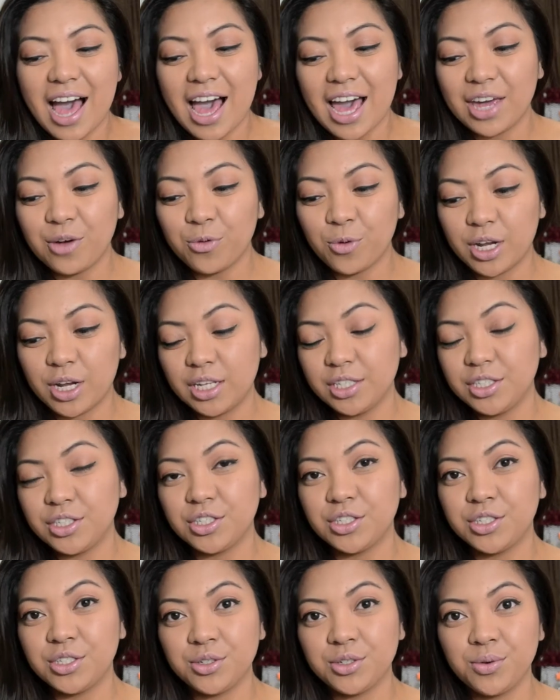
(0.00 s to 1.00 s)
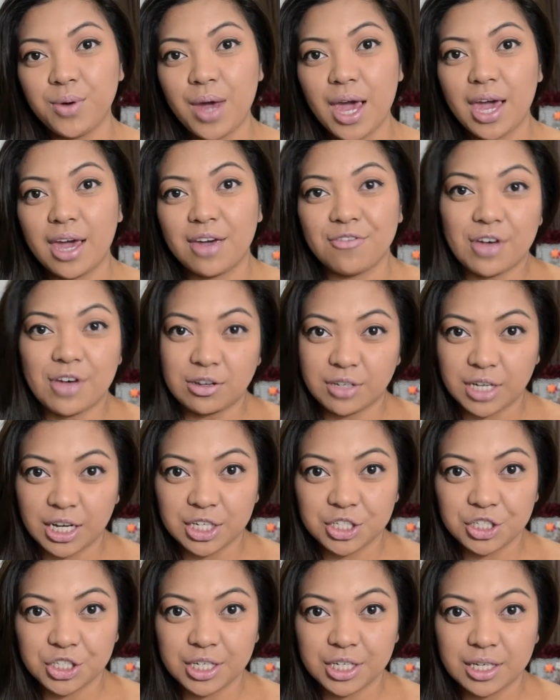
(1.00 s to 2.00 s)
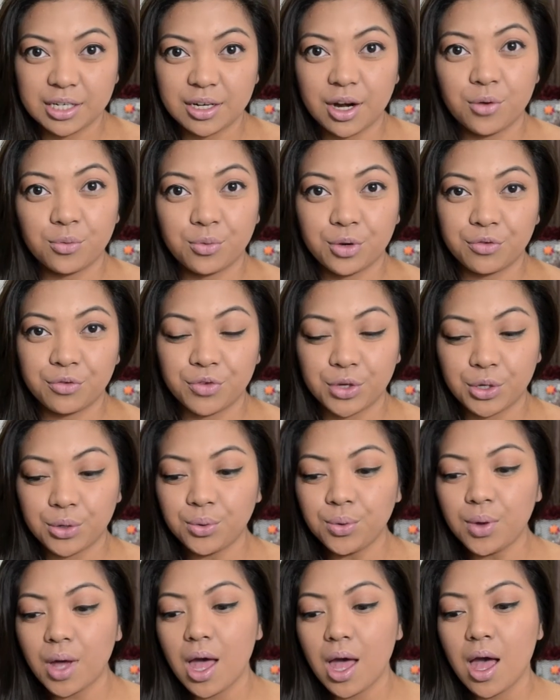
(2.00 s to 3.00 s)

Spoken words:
I wanted to do a foundation review